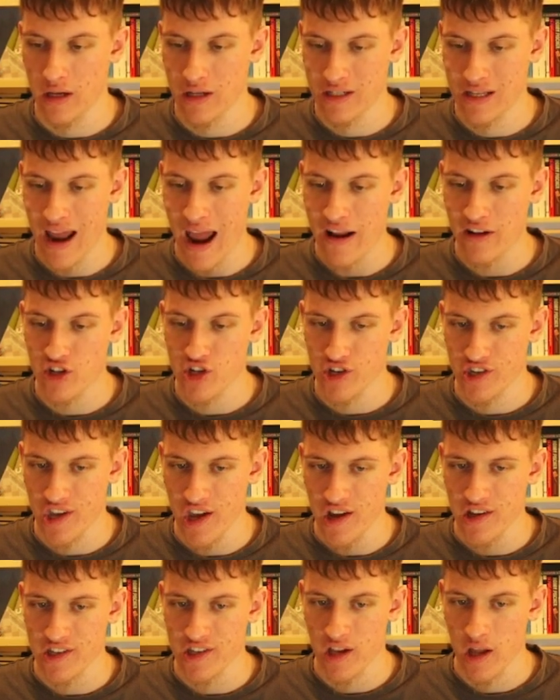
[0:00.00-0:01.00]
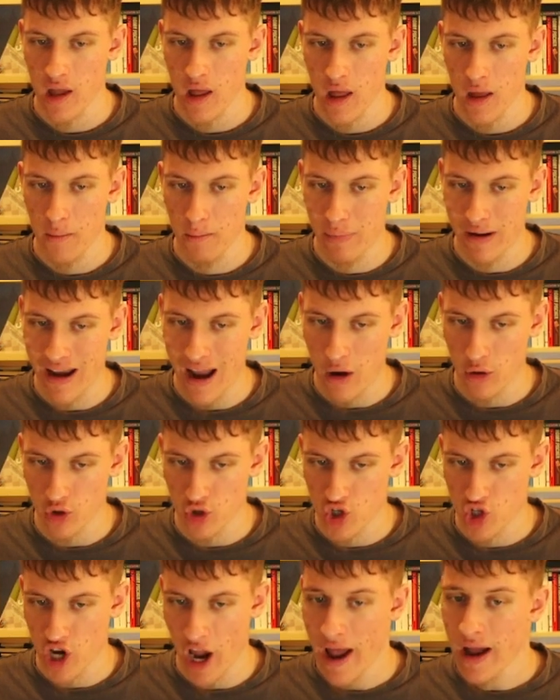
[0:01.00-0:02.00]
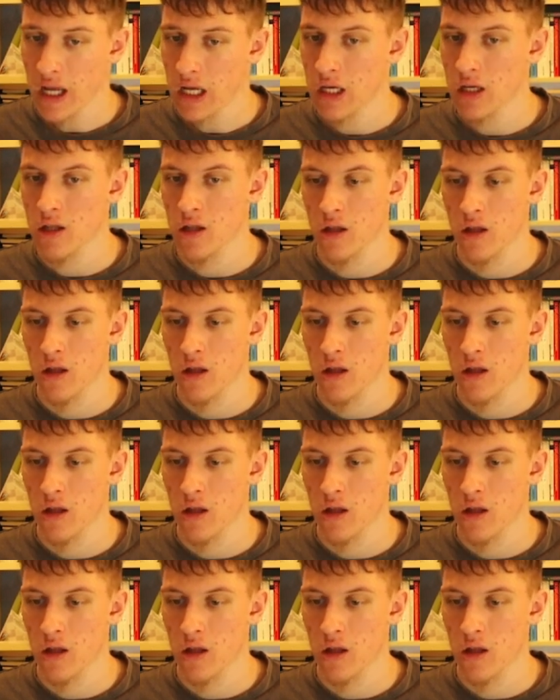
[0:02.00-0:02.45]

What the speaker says: is knight g6, but now check.